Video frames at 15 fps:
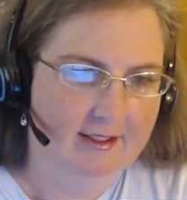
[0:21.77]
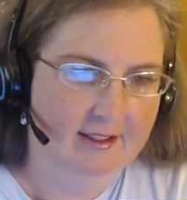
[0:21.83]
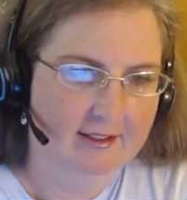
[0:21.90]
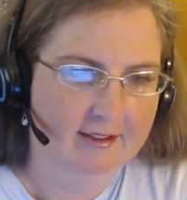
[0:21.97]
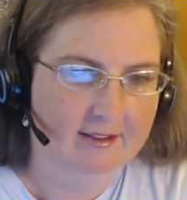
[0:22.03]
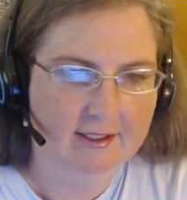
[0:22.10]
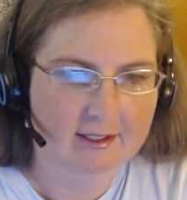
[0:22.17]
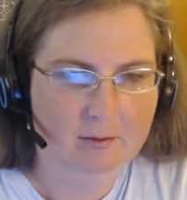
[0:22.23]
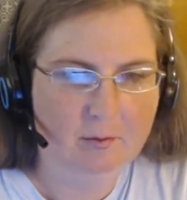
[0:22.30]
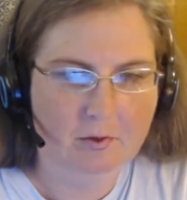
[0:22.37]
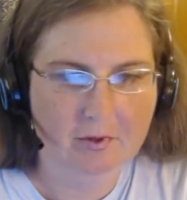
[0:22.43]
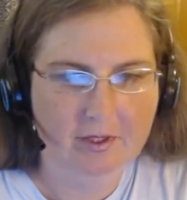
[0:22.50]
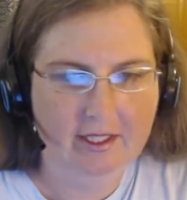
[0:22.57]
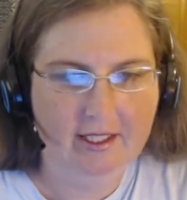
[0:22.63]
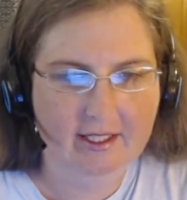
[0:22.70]
Here is
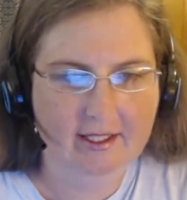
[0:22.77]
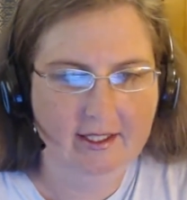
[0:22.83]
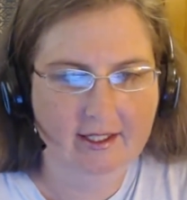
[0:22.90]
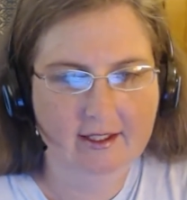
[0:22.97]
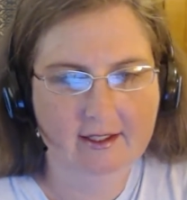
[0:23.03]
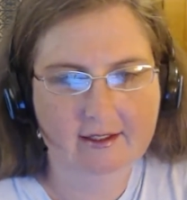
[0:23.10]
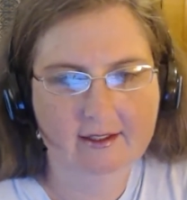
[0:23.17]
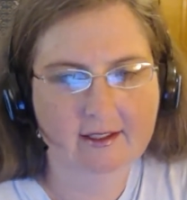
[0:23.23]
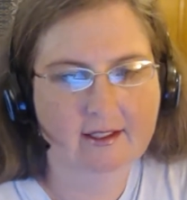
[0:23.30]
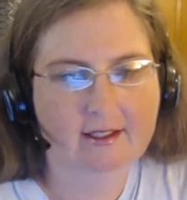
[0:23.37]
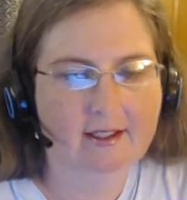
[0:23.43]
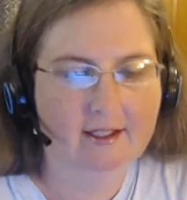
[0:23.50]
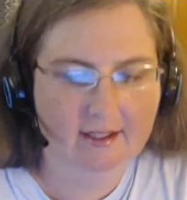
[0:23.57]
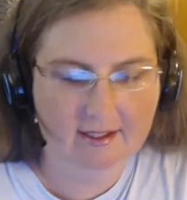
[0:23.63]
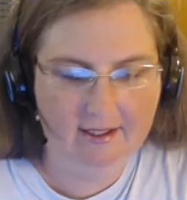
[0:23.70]
Marie, and
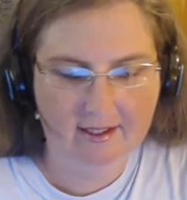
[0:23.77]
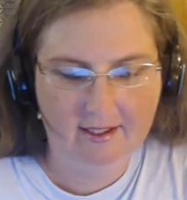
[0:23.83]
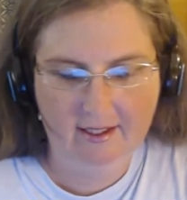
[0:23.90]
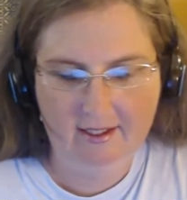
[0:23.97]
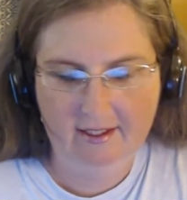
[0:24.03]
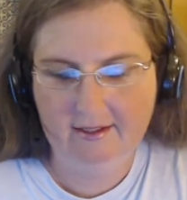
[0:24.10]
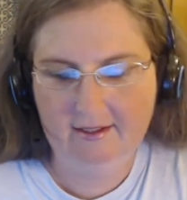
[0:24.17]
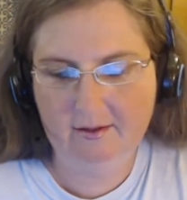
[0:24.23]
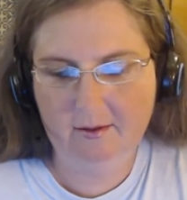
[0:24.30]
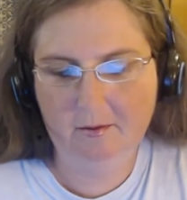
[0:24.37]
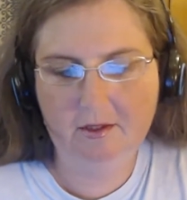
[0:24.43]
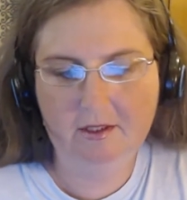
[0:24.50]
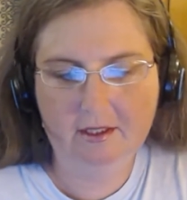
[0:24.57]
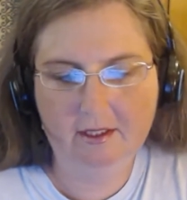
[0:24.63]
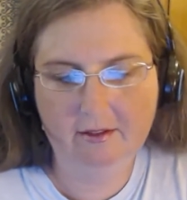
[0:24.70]
so I'm
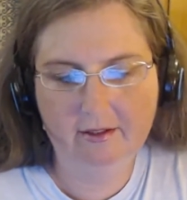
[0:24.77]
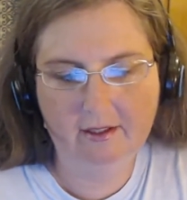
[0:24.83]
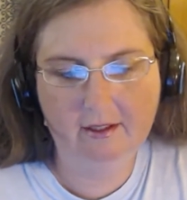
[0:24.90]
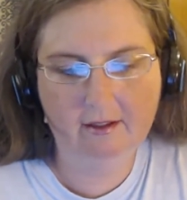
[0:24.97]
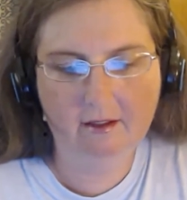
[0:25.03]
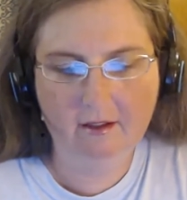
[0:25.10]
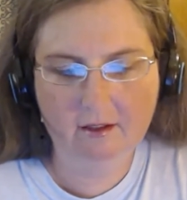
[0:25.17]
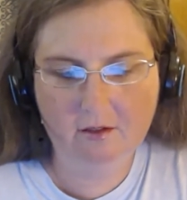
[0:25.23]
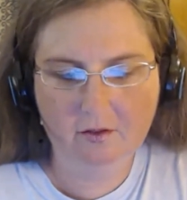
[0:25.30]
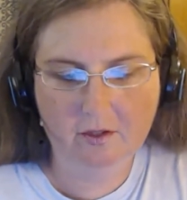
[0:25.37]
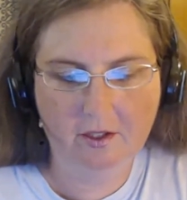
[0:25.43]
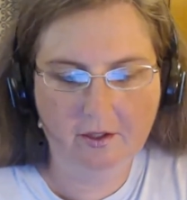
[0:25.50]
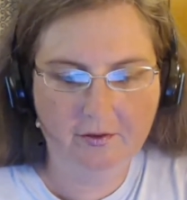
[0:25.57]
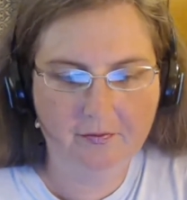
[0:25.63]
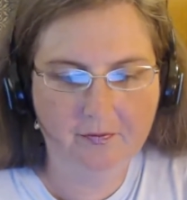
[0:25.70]
just clearing the cards for
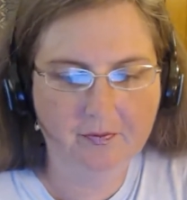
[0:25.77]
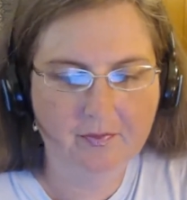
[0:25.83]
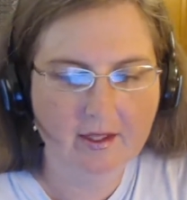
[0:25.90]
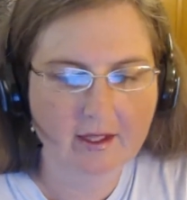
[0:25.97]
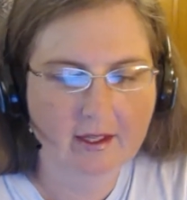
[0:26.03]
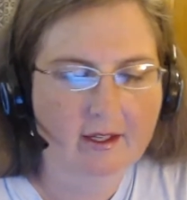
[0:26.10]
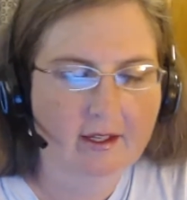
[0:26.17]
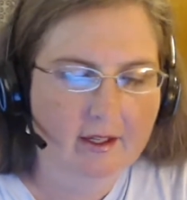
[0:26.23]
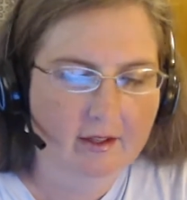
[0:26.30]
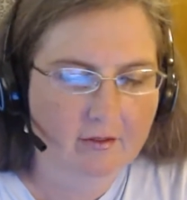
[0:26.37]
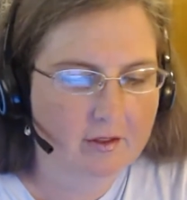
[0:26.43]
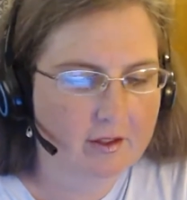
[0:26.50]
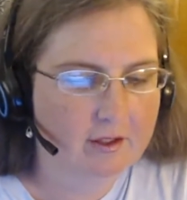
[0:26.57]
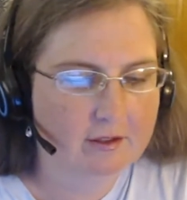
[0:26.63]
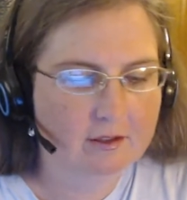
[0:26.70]
her.
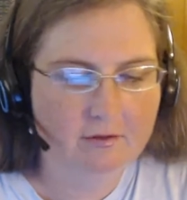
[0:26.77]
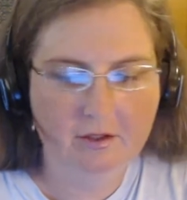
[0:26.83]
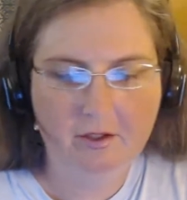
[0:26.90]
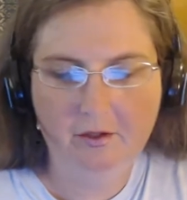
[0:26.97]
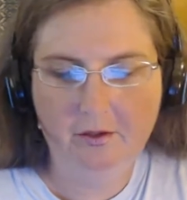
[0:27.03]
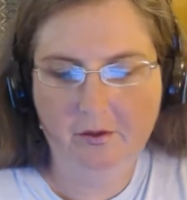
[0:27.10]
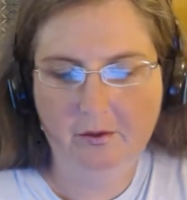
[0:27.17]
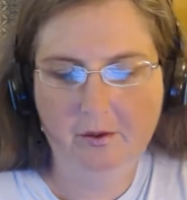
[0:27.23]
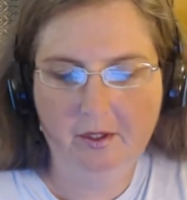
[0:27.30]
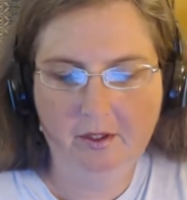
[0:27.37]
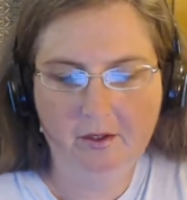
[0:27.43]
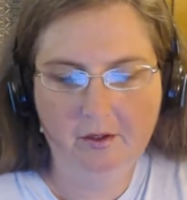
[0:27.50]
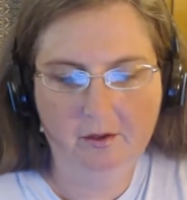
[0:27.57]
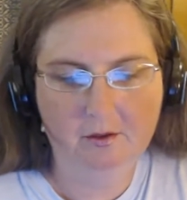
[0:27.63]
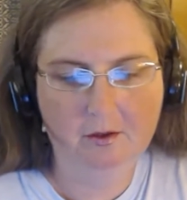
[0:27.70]
For those of you
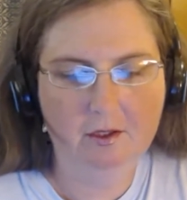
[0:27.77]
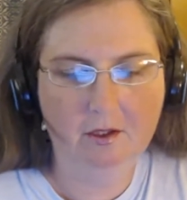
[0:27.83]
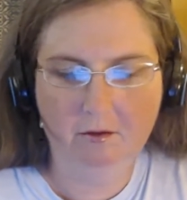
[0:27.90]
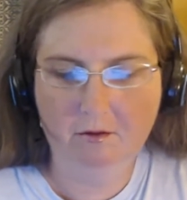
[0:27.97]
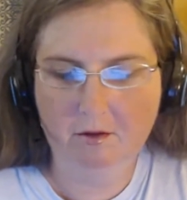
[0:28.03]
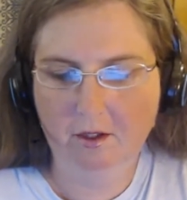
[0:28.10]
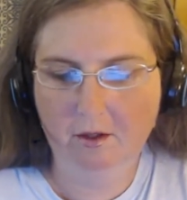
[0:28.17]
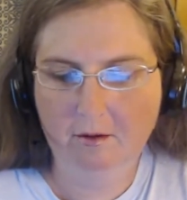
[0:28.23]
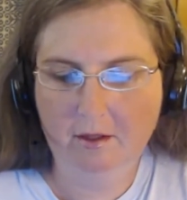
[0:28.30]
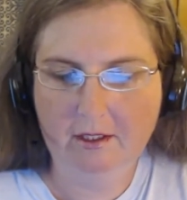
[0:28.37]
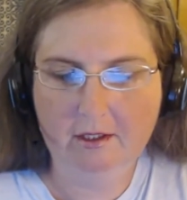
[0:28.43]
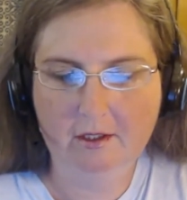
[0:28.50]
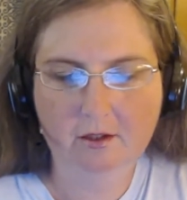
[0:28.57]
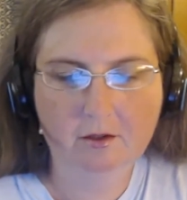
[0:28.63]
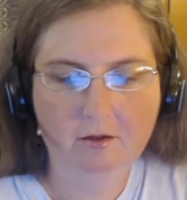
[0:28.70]
who don't know, I
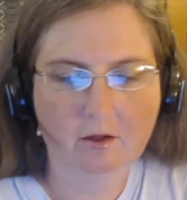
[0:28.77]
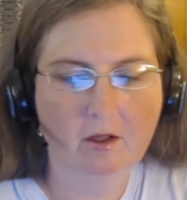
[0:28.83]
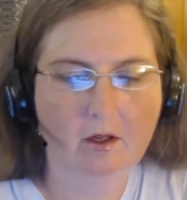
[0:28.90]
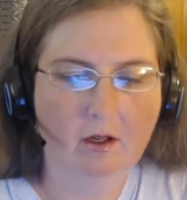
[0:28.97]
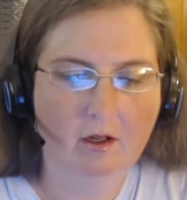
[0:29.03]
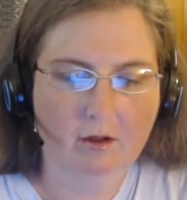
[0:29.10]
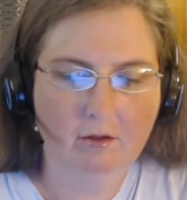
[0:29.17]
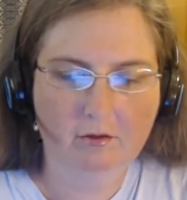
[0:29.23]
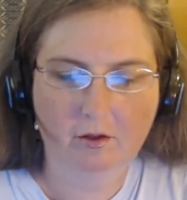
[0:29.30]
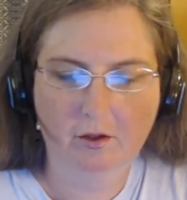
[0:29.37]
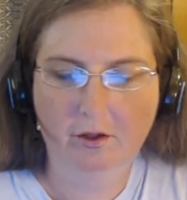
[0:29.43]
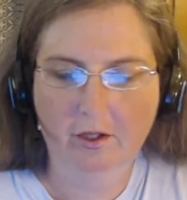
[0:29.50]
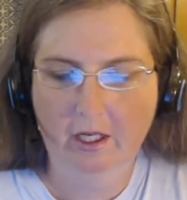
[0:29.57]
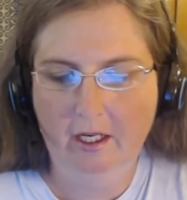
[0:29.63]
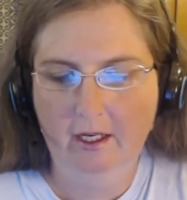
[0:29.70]
do
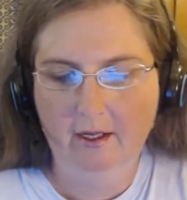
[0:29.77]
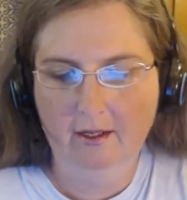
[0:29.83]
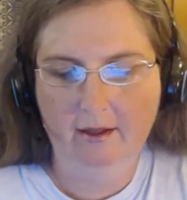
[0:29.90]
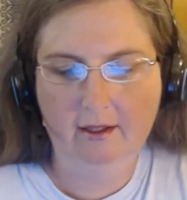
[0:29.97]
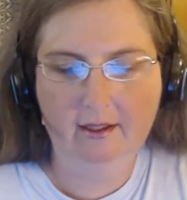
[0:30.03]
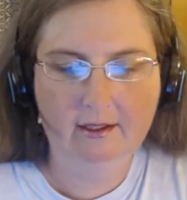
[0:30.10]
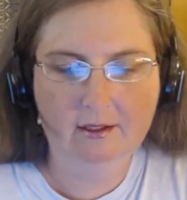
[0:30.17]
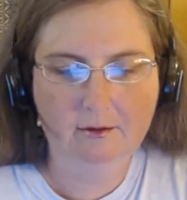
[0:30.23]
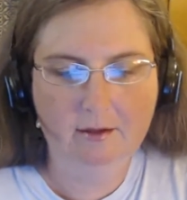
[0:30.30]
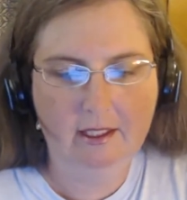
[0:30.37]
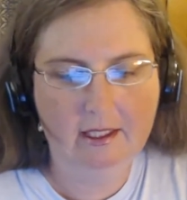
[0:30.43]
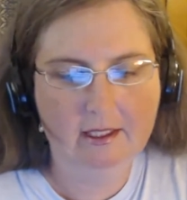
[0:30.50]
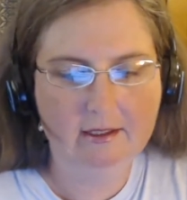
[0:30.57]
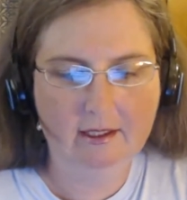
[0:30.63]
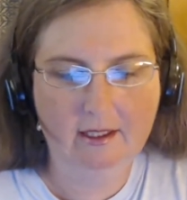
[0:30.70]
offer these
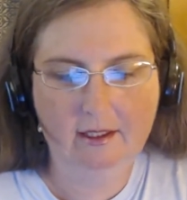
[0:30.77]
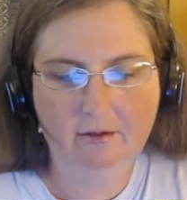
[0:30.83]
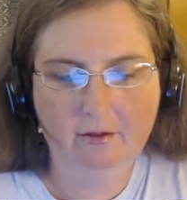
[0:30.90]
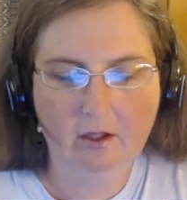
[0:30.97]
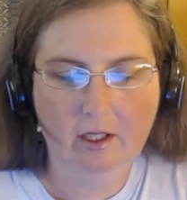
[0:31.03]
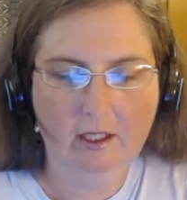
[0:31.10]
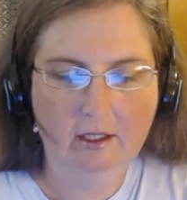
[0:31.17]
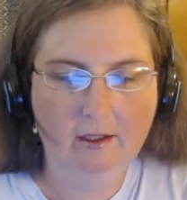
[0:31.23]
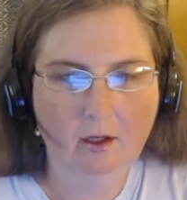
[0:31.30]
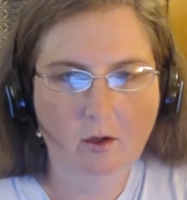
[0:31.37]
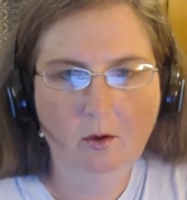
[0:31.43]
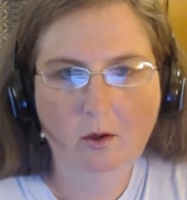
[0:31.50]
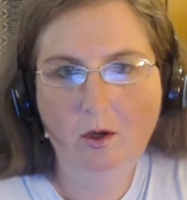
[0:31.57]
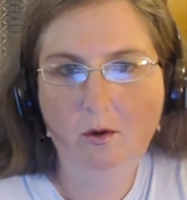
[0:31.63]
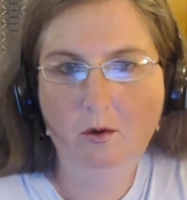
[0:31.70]
readings at the very
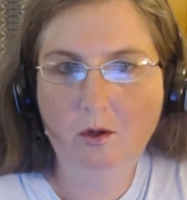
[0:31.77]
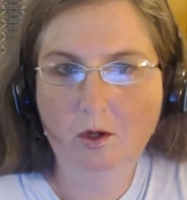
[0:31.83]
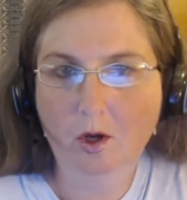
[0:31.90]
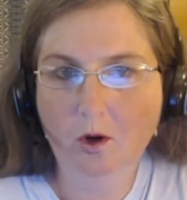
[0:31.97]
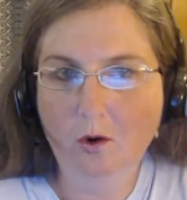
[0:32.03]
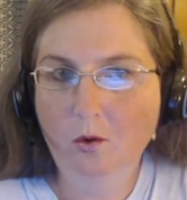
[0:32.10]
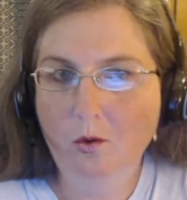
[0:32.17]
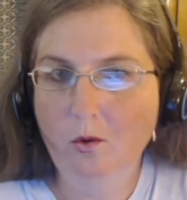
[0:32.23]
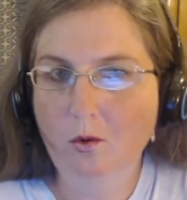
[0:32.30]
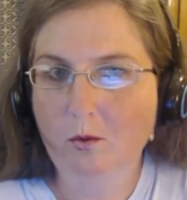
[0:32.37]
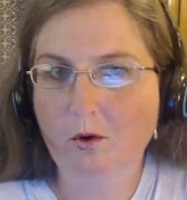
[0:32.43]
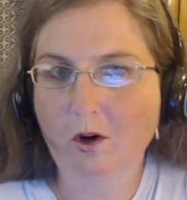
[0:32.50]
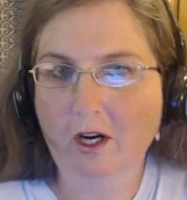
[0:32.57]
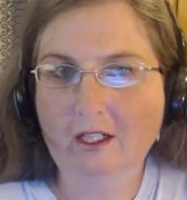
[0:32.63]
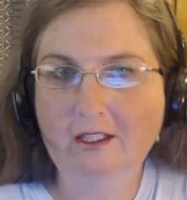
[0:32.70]
low, low, low
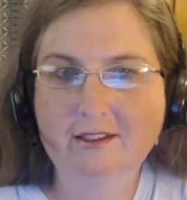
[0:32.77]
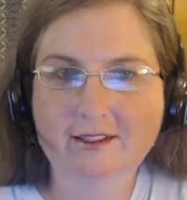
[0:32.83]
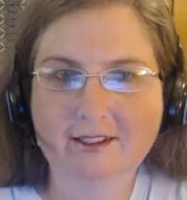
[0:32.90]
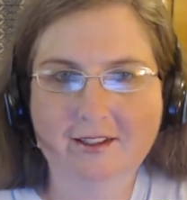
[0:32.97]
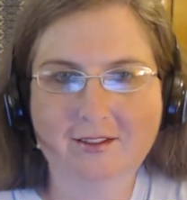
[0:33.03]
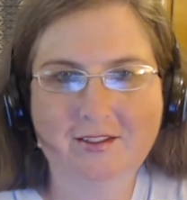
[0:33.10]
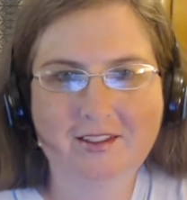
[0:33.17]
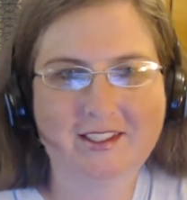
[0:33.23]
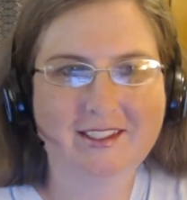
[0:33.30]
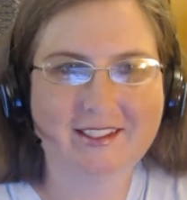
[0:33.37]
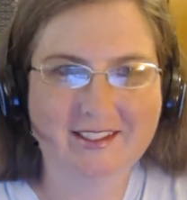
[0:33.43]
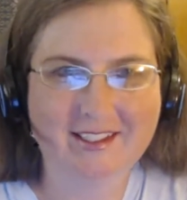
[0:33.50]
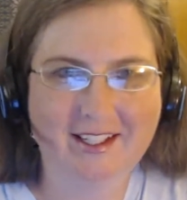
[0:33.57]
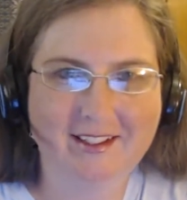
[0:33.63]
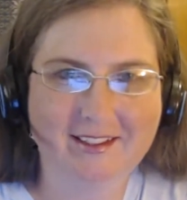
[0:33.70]
price of
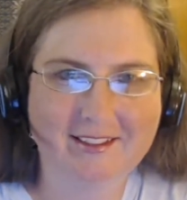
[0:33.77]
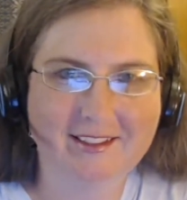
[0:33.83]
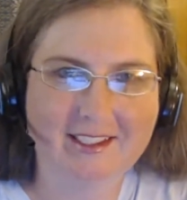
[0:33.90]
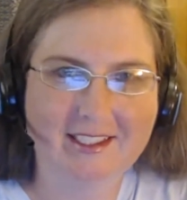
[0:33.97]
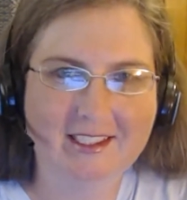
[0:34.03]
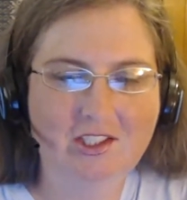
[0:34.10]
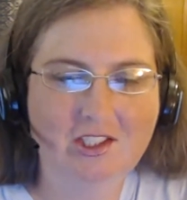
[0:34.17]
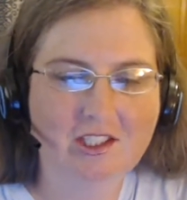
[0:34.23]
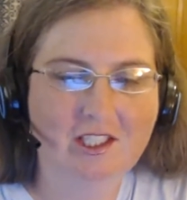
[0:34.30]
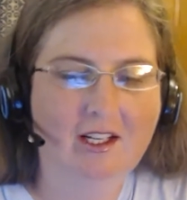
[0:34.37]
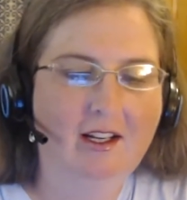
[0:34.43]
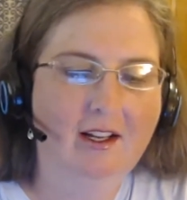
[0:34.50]
$6 each.